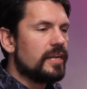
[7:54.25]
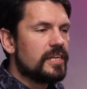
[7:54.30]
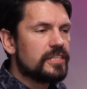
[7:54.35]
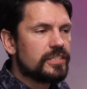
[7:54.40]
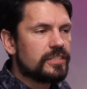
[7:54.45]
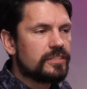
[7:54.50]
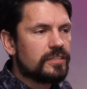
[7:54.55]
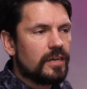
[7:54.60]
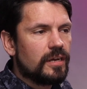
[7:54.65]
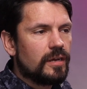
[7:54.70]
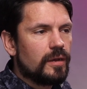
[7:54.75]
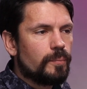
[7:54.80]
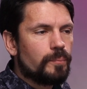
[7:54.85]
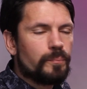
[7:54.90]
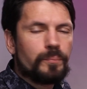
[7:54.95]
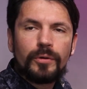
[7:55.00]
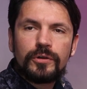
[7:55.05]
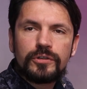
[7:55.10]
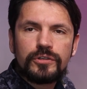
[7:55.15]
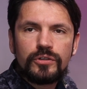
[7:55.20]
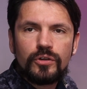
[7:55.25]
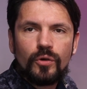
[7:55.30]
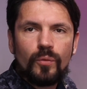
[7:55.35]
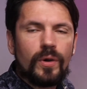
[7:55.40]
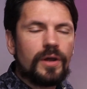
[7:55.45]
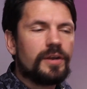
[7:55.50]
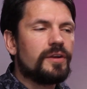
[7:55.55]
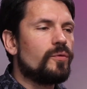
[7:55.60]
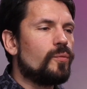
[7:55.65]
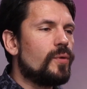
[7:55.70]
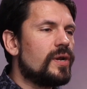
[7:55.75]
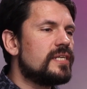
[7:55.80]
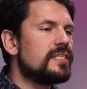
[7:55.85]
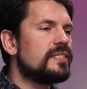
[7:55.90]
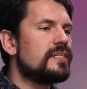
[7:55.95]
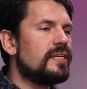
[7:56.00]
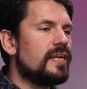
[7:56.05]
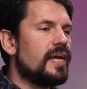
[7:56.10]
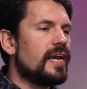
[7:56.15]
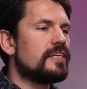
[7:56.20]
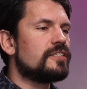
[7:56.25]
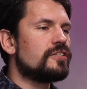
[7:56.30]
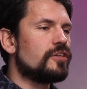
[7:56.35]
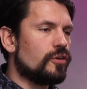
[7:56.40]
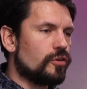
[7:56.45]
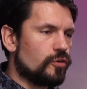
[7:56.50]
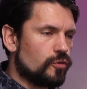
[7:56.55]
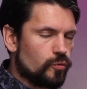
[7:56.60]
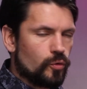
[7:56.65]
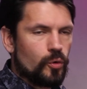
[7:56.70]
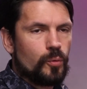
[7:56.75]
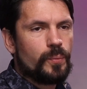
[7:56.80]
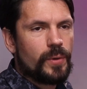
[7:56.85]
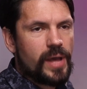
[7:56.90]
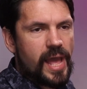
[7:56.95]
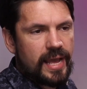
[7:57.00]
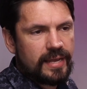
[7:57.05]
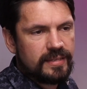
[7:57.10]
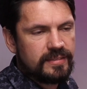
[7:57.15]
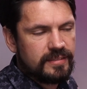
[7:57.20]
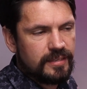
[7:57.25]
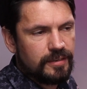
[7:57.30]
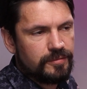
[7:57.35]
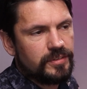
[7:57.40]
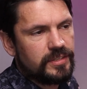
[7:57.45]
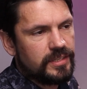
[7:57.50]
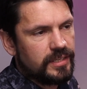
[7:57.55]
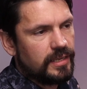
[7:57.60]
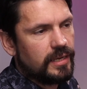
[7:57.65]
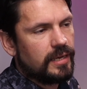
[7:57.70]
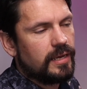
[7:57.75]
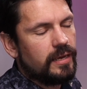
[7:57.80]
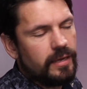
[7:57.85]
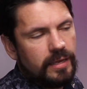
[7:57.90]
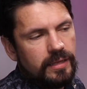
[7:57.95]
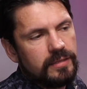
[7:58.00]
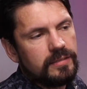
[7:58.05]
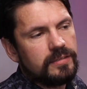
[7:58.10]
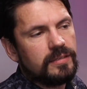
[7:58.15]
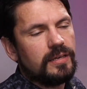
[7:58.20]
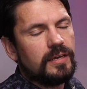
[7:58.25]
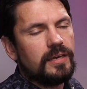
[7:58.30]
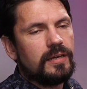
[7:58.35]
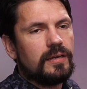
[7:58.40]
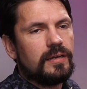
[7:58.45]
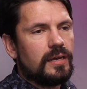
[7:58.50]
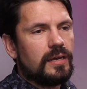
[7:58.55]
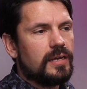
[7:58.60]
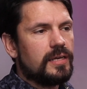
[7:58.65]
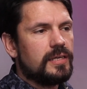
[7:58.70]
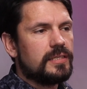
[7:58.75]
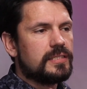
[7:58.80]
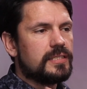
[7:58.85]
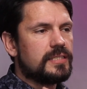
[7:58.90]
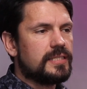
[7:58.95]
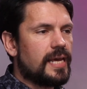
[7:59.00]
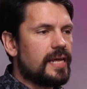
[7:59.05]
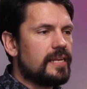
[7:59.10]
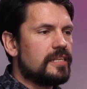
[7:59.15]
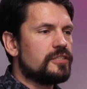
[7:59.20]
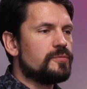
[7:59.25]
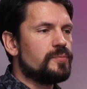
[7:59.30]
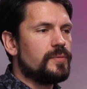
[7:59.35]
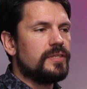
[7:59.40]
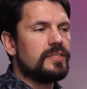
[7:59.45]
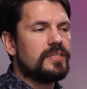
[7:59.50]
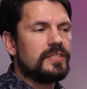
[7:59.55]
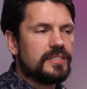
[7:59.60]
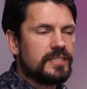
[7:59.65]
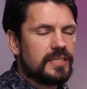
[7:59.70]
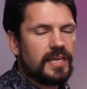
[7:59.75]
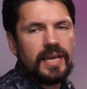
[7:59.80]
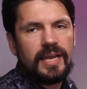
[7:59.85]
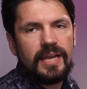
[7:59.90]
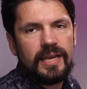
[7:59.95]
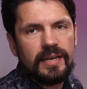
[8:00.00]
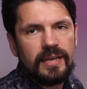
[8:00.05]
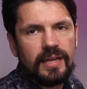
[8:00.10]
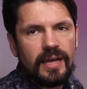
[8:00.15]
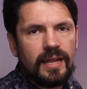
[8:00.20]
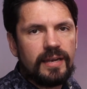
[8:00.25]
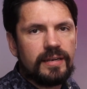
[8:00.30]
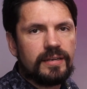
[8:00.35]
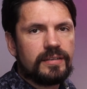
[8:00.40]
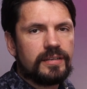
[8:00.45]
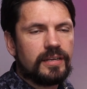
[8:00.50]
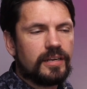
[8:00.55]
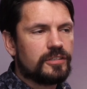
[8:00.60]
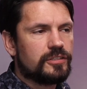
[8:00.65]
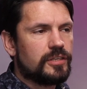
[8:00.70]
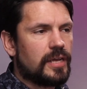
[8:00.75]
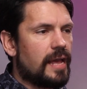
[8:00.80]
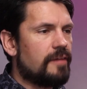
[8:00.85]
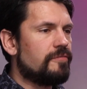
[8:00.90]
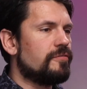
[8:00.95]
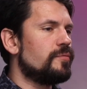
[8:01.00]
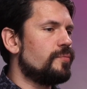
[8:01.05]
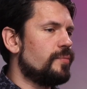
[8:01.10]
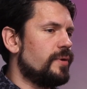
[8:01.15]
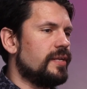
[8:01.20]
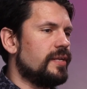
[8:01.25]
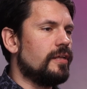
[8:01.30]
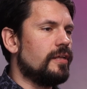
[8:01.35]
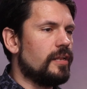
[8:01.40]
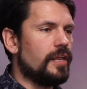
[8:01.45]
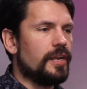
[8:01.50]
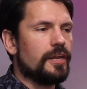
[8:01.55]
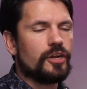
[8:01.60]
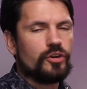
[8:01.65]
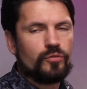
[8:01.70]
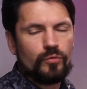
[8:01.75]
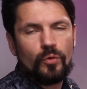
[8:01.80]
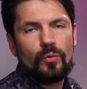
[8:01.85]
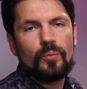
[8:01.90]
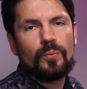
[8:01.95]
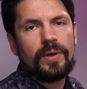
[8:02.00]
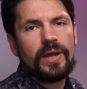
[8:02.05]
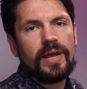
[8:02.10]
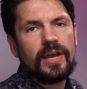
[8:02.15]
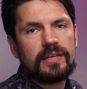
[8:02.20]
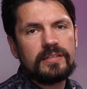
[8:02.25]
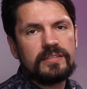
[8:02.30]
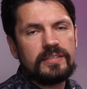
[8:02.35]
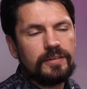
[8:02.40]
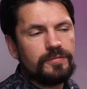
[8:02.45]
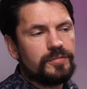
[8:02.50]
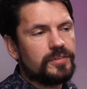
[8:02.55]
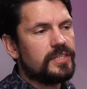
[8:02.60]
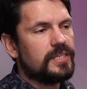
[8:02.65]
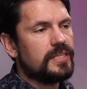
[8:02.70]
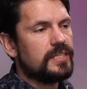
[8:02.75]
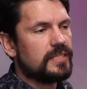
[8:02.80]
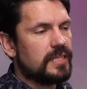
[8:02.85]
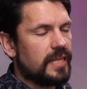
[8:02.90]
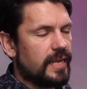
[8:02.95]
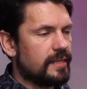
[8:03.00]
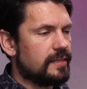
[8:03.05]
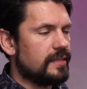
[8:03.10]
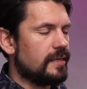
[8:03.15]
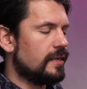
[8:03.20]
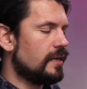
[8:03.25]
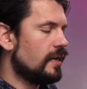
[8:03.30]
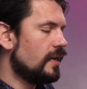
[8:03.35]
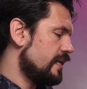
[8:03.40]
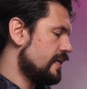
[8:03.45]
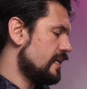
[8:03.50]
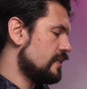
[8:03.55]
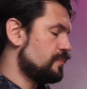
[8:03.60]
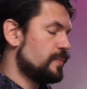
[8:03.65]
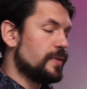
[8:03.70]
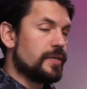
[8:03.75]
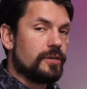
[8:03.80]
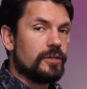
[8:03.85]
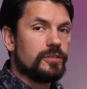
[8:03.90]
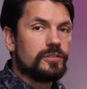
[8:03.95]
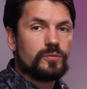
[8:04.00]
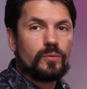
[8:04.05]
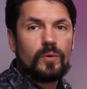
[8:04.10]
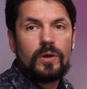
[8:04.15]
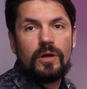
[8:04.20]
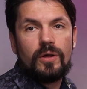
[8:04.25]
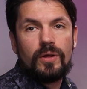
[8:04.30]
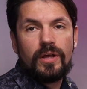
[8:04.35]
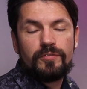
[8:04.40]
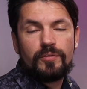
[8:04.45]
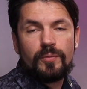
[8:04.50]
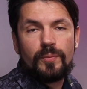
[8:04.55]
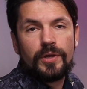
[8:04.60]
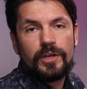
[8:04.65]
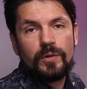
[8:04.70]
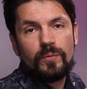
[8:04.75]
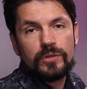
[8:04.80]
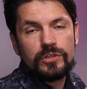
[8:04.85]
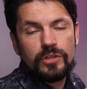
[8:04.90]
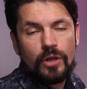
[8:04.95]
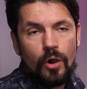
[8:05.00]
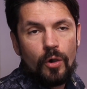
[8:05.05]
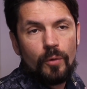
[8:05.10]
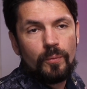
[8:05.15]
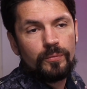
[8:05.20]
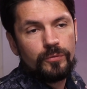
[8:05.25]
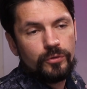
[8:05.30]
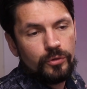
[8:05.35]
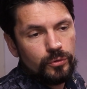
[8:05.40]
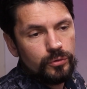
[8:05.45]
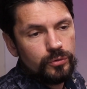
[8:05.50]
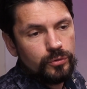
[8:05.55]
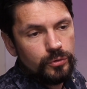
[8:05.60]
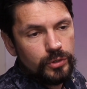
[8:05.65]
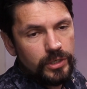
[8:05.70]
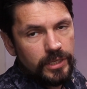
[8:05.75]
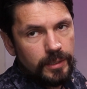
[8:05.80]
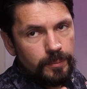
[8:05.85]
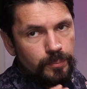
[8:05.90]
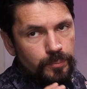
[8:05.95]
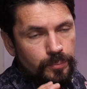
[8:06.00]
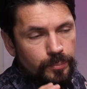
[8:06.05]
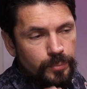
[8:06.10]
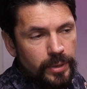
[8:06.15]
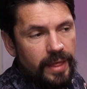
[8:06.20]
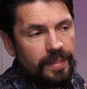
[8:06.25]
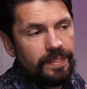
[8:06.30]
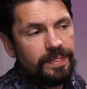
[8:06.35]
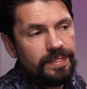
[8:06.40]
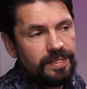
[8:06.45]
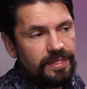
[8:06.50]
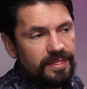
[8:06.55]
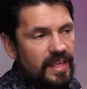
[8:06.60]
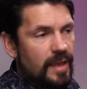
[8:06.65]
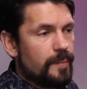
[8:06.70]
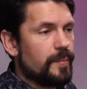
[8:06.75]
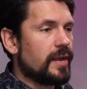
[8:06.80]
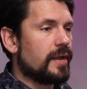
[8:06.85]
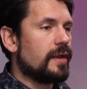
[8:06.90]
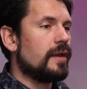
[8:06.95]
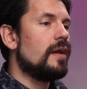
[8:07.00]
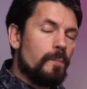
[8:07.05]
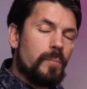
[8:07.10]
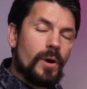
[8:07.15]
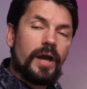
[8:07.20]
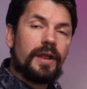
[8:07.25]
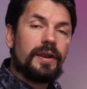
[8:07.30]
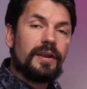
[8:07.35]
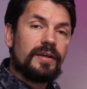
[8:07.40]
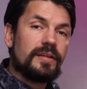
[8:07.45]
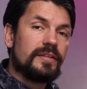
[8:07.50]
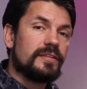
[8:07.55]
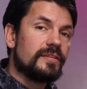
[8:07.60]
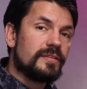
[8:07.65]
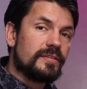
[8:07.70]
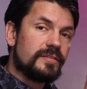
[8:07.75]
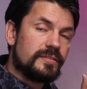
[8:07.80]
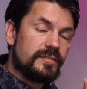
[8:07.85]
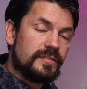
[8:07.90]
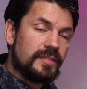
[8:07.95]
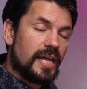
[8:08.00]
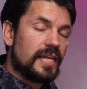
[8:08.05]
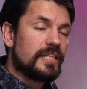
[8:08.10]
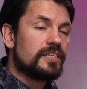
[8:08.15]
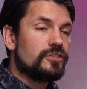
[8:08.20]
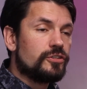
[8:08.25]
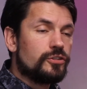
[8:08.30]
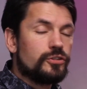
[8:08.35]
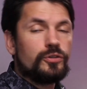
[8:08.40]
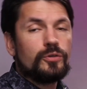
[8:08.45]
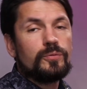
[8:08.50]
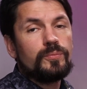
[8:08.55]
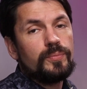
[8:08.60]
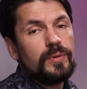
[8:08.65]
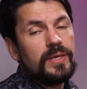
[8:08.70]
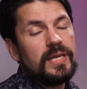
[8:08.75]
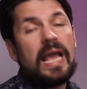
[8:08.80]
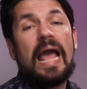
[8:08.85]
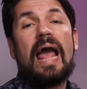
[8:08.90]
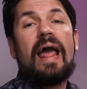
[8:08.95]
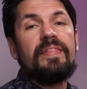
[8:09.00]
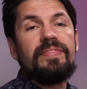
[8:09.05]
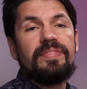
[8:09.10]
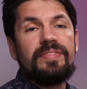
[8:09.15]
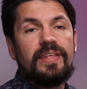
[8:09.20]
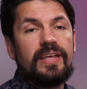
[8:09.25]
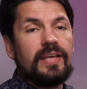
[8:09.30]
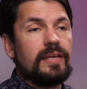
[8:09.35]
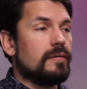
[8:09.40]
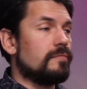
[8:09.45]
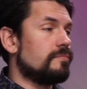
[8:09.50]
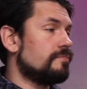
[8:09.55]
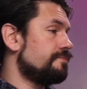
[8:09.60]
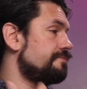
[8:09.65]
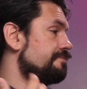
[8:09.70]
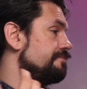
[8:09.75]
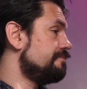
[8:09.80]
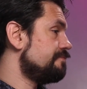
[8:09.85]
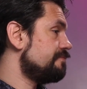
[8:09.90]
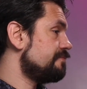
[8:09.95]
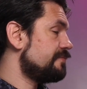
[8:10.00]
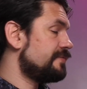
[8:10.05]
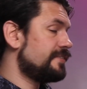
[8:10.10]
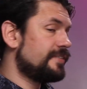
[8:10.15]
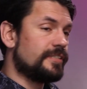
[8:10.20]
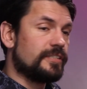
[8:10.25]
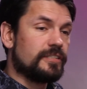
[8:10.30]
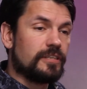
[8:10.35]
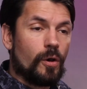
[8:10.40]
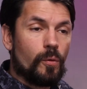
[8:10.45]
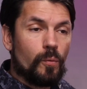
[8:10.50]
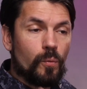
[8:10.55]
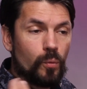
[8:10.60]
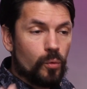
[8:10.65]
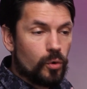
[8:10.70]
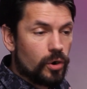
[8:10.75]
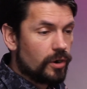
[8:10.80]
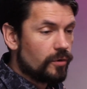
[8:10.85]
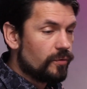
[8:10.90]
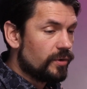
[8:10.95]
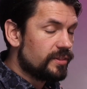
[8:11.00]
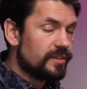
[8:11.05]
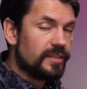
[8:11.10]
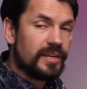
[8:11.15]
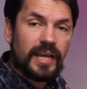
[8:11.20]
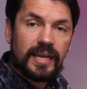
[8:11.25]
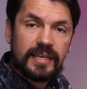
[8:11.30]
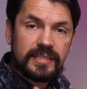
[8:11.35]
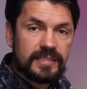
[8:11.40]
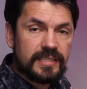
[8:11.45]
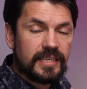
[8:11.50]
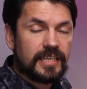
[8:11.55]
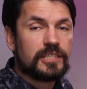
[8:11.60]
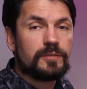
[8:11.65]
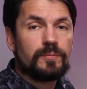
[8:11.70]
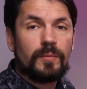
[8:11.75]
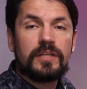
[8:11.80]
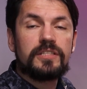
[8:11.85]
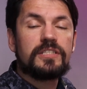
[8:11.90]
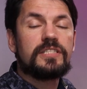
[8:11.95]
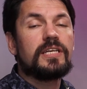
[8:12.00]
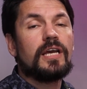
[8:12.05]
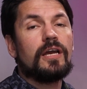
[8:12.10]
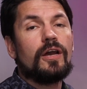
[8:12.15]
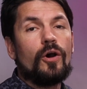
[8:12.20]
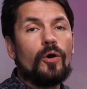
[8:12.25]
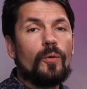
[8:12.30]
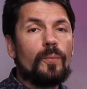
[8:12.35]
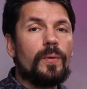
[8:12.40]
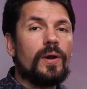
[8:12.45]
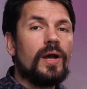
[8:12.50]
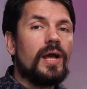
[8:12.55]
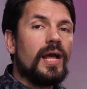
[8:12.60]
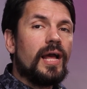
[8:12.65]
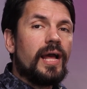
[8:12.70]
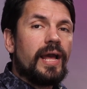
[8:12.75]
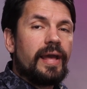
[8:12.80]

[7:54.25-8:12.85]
And this is a personal one. When is the next group activity? And it saddens me to say that there's haven't a lot of group activities lately. And that's because, well, everybody was home due to the pandemic, but that should be ending somewhere in the next 6 months, I hope.